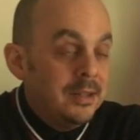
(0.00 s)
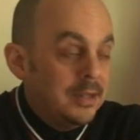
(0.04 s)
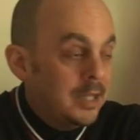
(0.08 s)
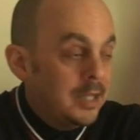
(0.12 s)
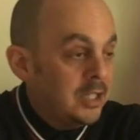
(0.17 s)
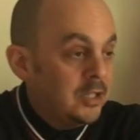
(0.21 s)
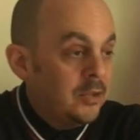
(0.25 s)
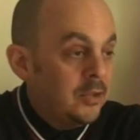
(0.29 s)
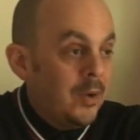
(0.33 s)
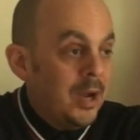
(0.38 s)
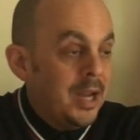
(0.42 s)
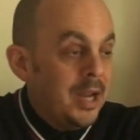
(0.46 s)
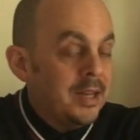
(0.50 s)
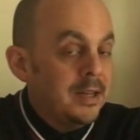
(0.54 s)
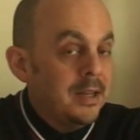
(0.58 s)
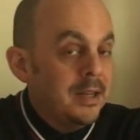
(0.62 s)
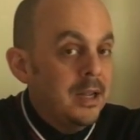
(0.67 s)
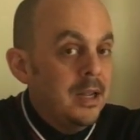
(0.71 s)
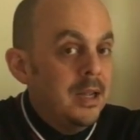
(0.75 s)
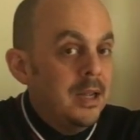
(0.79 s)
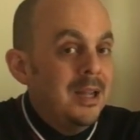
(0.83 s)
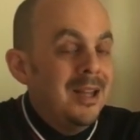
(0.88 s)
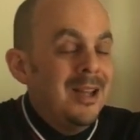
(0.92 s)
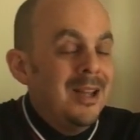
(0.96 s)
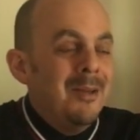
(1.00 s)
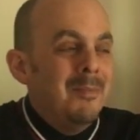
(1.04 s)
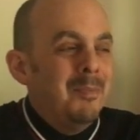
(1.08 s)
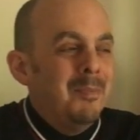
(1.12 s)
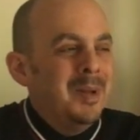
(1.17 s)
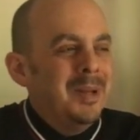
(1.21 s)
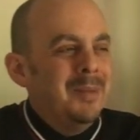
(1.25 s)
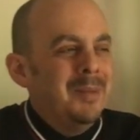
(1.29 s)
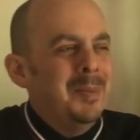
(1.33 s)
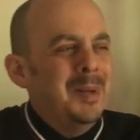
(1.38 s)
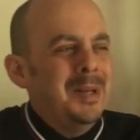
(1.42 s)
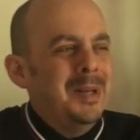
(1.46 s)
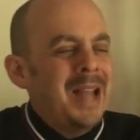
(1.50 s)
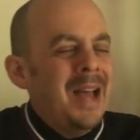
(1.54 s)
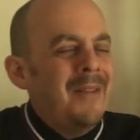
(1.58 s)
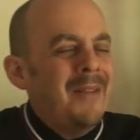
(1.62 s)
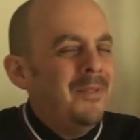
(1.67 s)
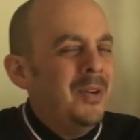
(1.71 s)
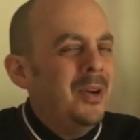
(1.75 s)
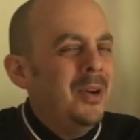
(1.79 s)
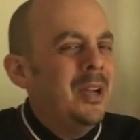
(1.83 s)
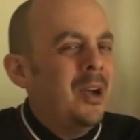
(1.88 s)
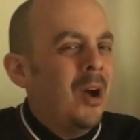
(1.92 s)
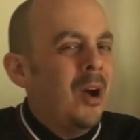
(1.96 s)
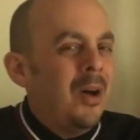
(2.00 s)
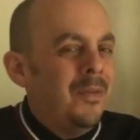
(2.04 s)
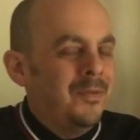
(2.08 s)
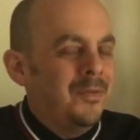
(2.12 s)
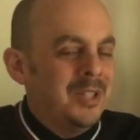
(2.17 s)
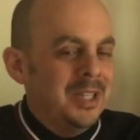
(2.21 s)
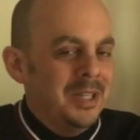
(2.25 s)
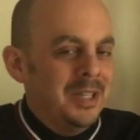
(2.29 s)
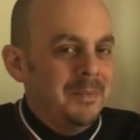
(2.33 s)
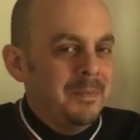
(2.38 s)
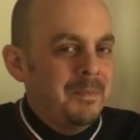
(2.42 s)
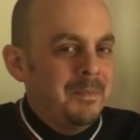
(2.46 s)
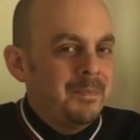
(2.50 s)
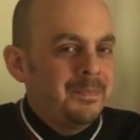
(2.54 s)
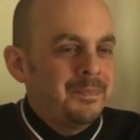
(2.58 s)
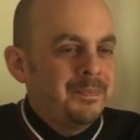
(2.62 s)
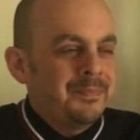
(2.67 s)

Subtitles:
That's great. But not very often.